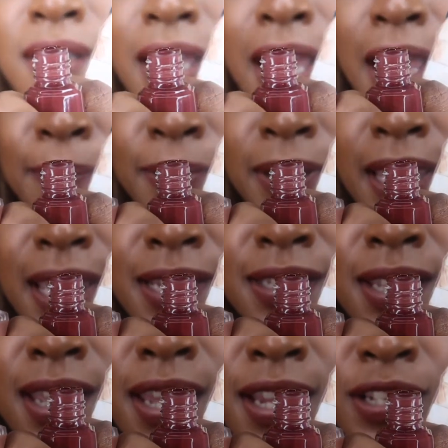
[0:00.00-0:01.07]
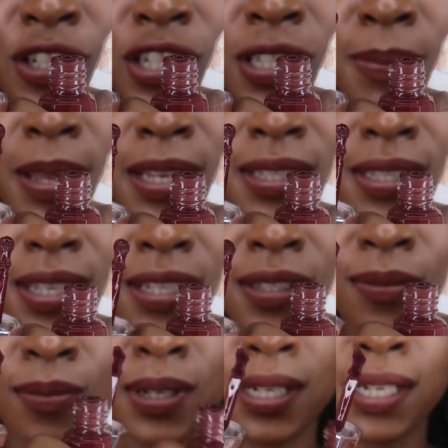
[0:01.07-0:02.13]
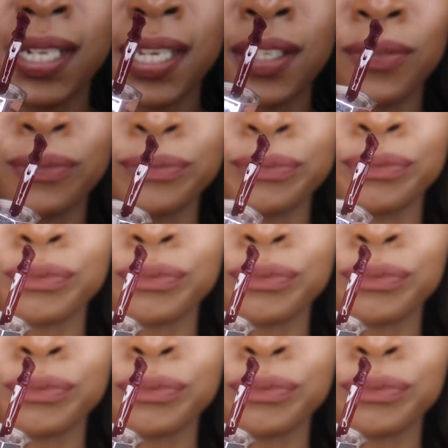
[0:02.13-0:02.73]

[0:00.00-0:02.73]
applicator. It just makes things really